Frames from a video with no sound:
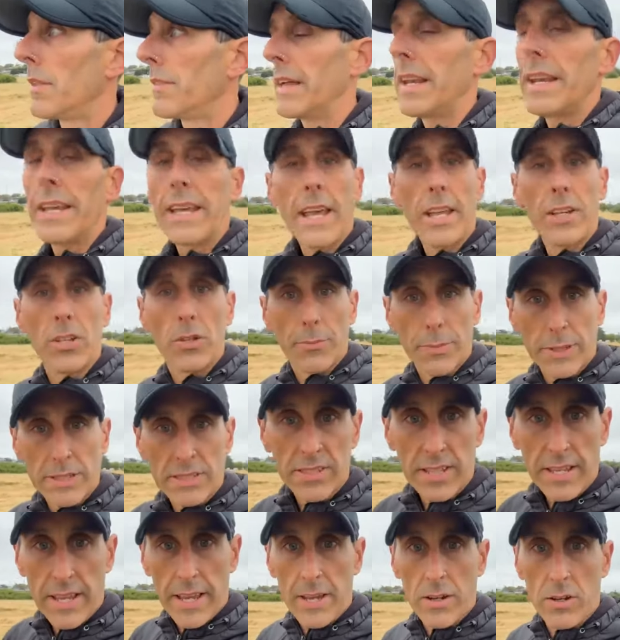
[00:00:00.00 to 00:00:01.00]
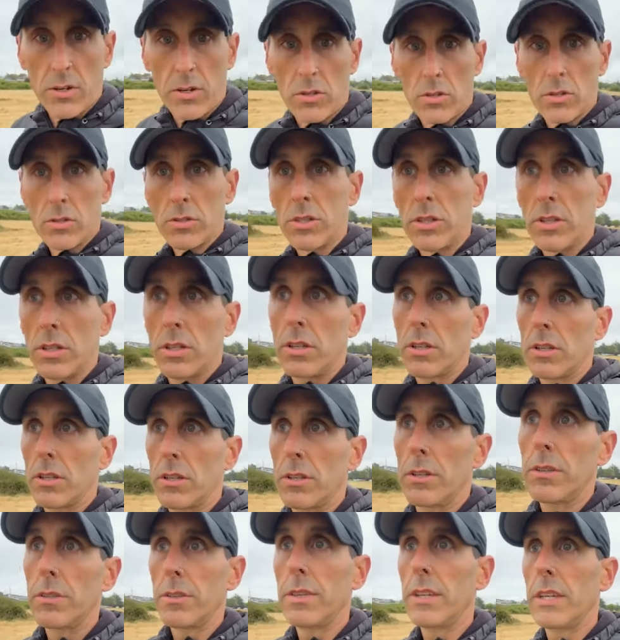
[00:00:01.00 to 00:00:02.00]
then again, you're missing out on
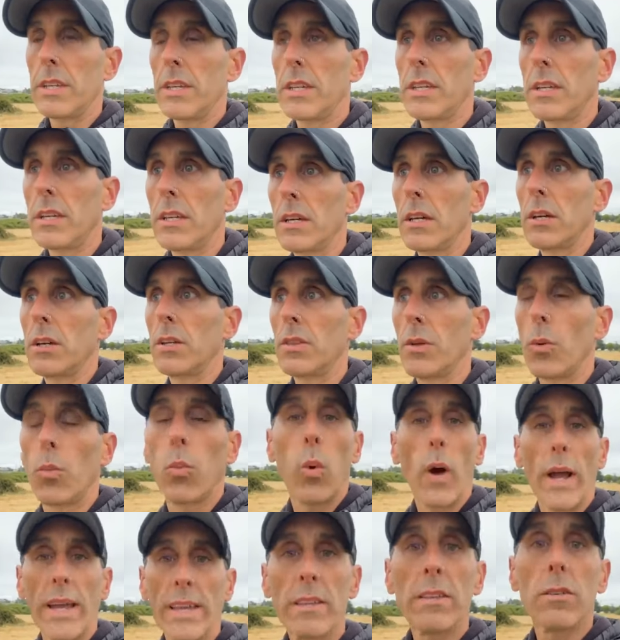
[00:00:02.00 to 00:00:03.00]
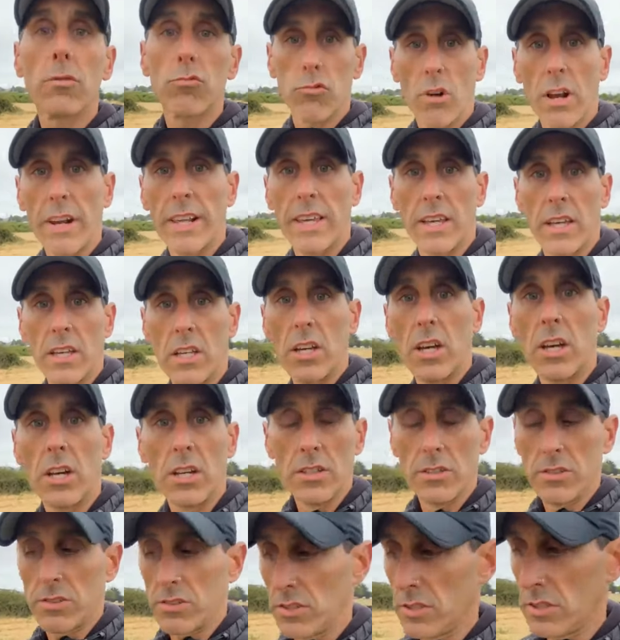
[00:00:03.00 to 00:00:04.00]
the way that running
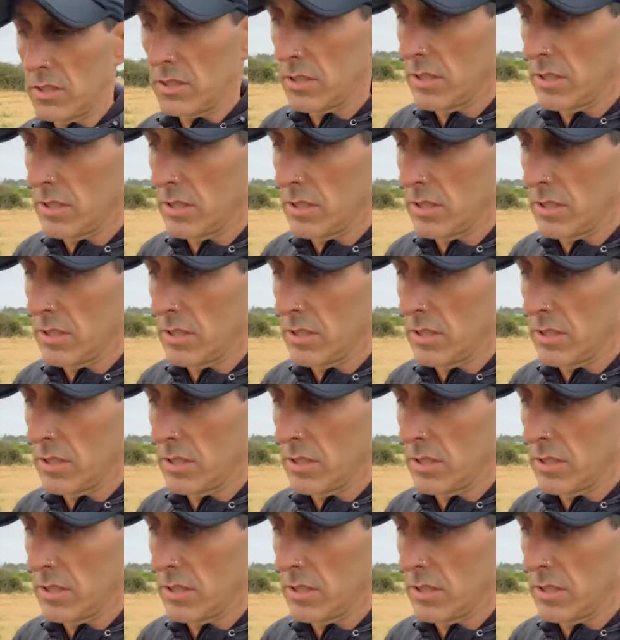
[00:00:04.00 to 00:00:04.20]
occurs.